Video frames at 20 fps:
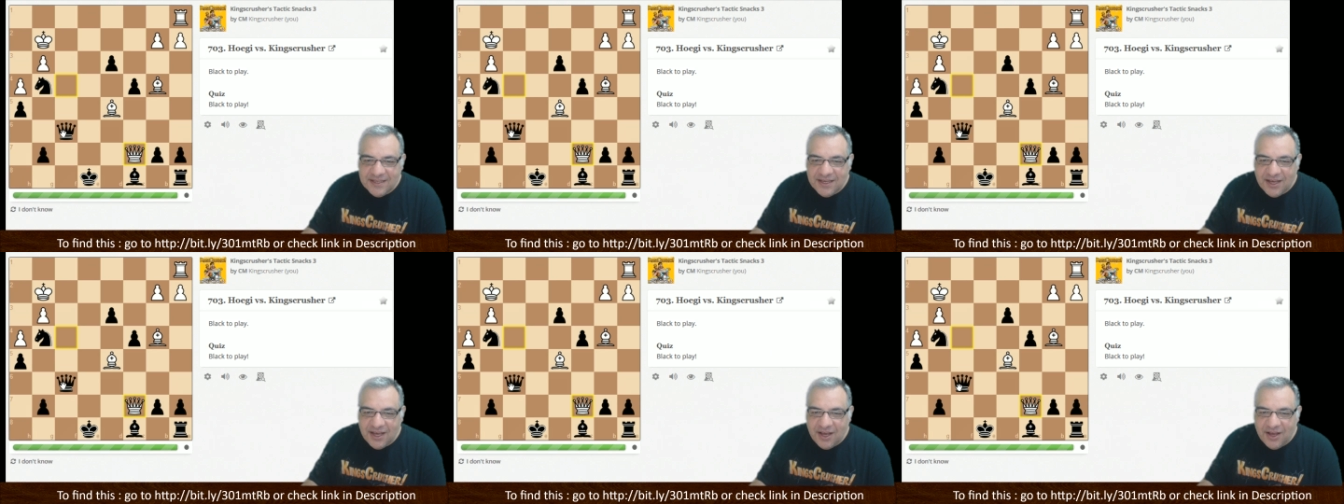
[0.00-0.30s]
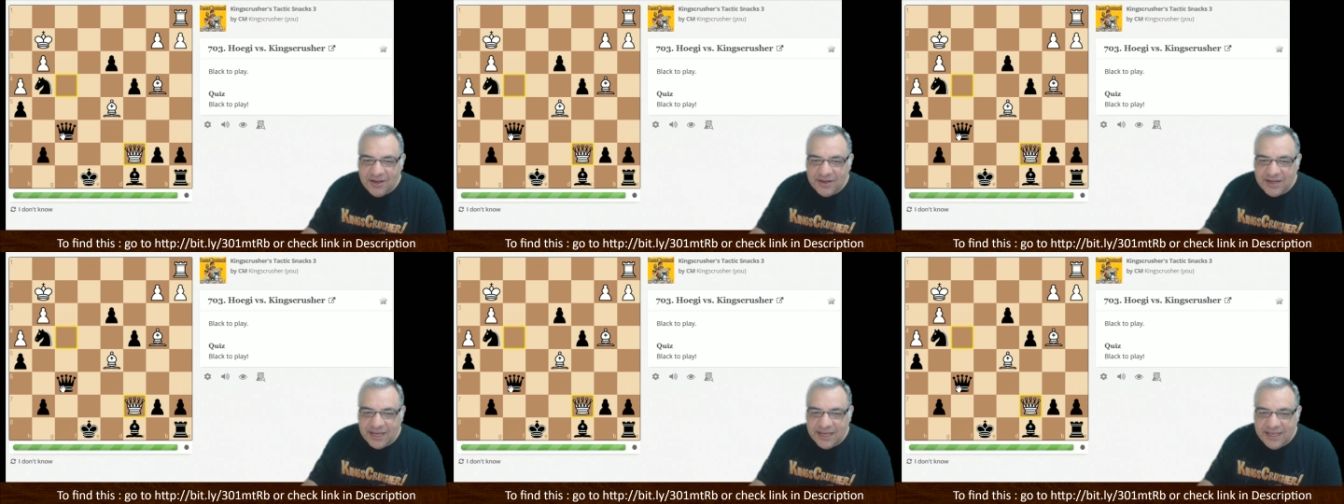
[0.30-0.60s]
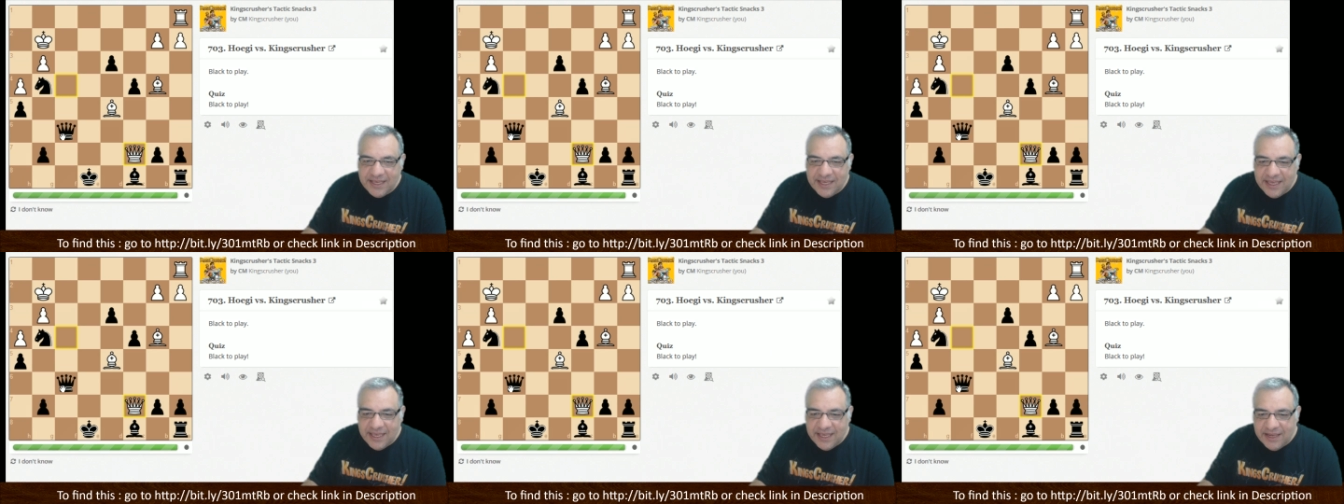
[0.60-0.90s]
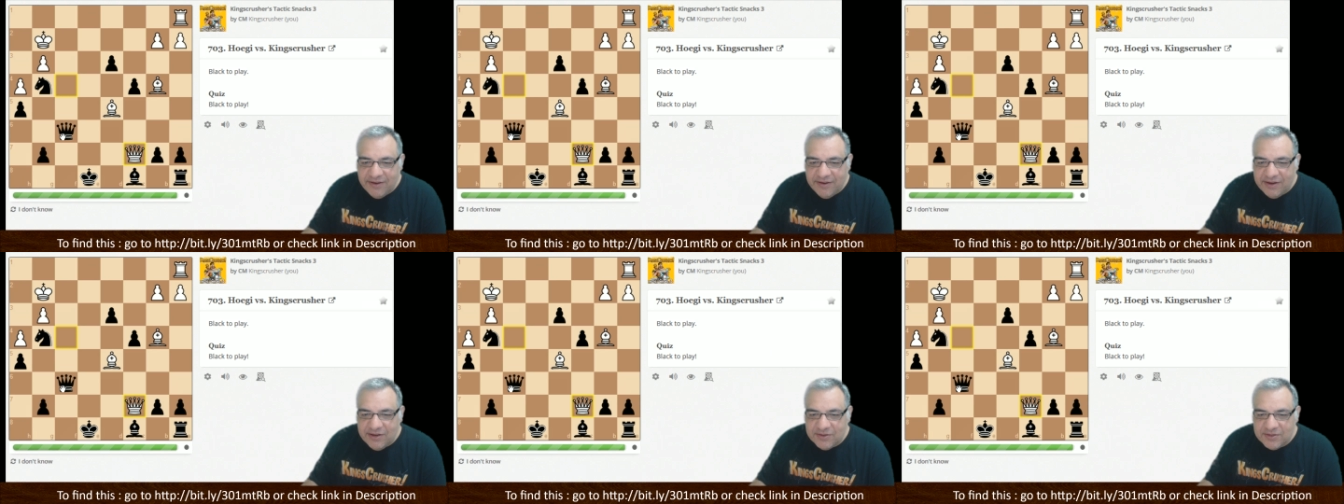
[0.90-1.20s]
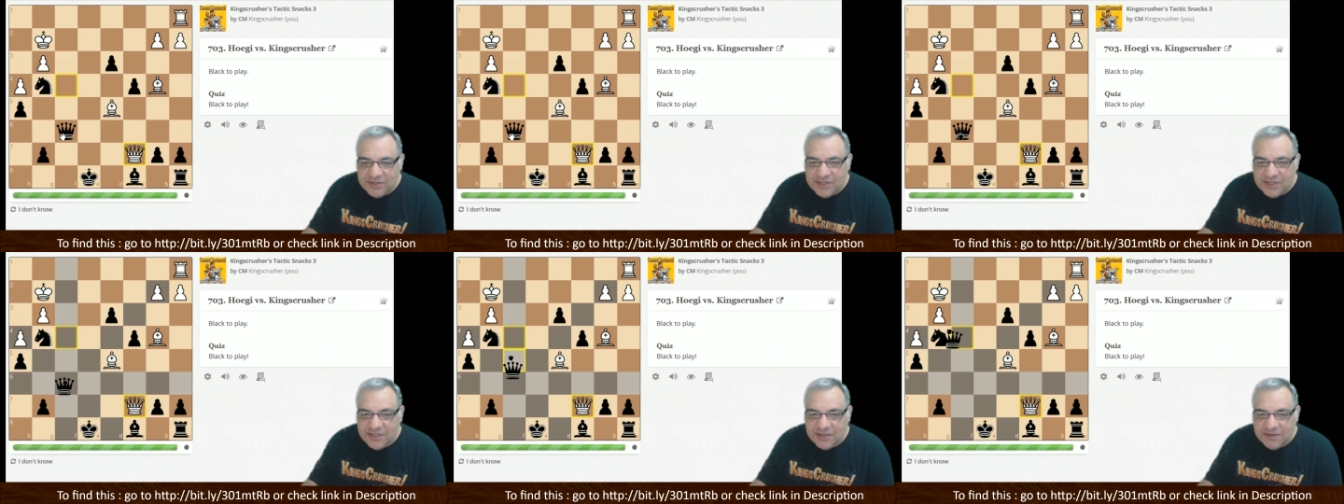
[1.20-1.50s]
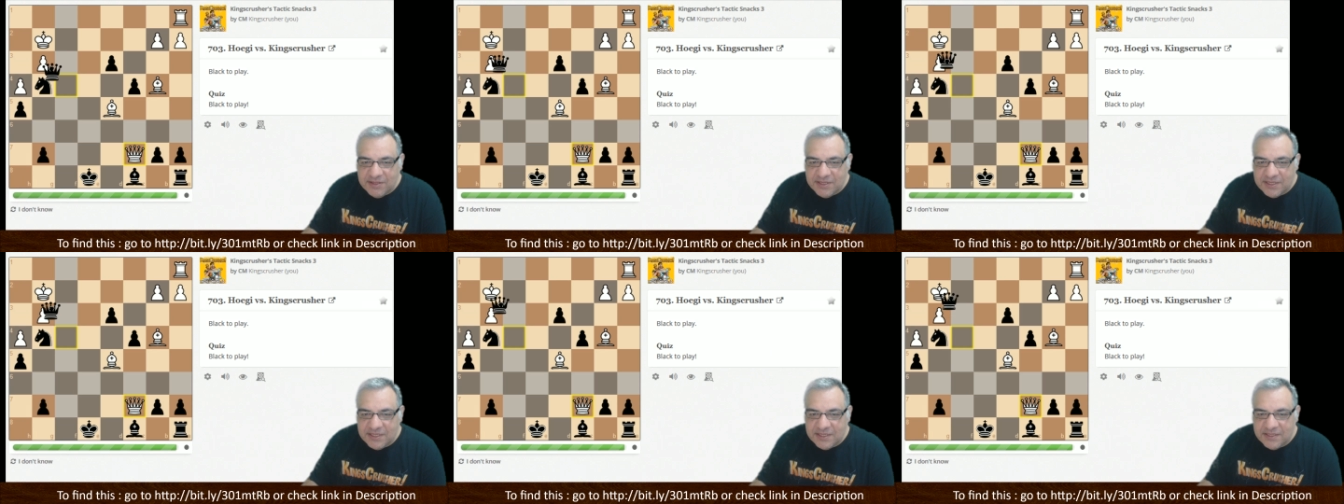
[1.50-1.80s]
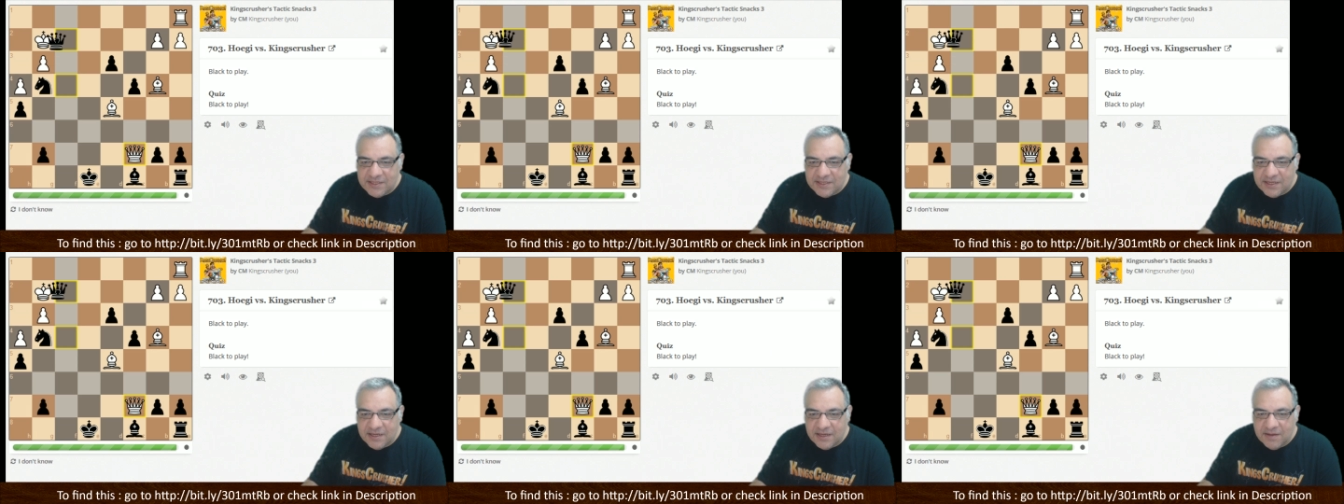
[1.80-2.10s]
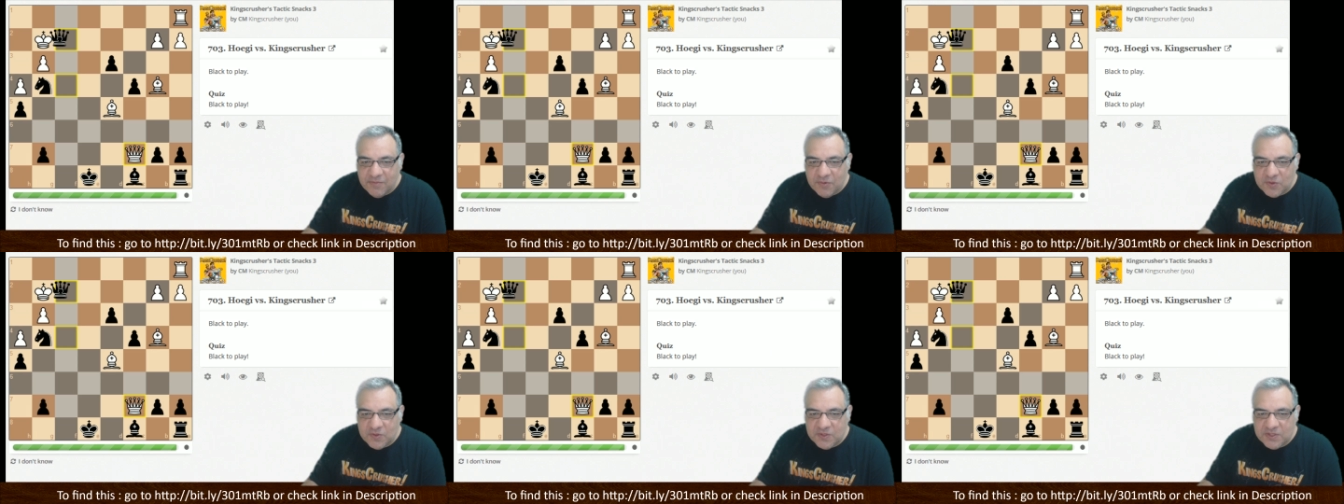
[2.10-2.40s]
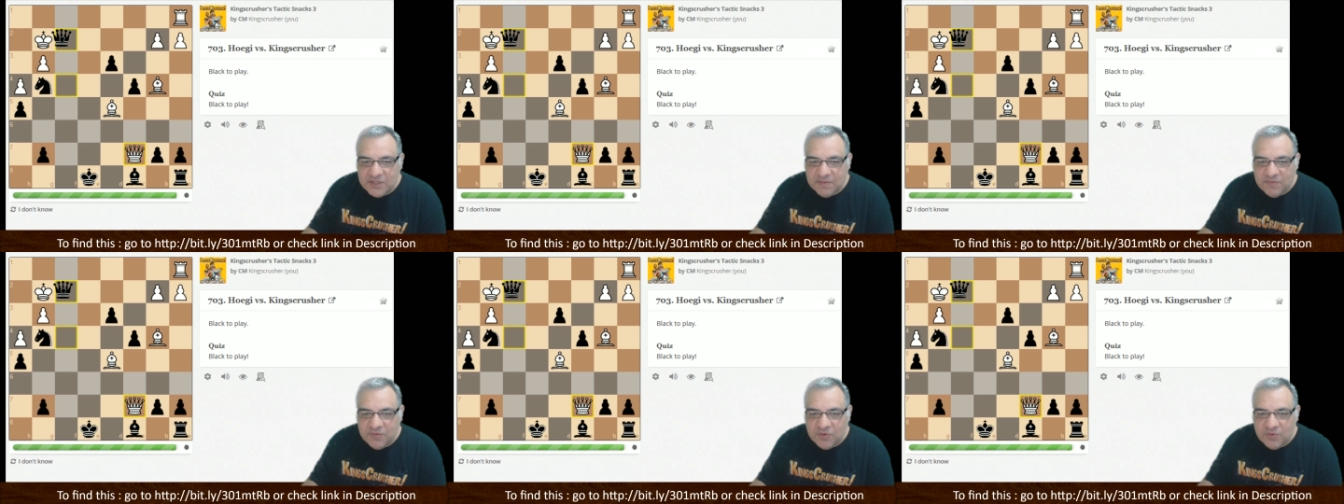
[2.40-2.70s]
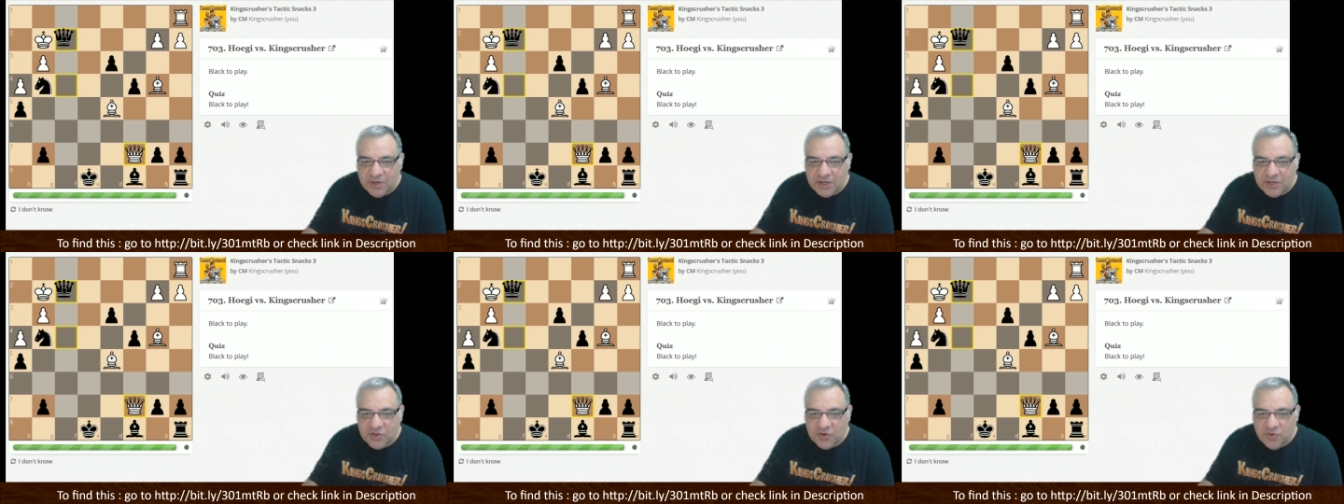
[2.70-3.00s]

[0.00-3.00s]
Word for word: Okay, here it looks as though this is a more simple one.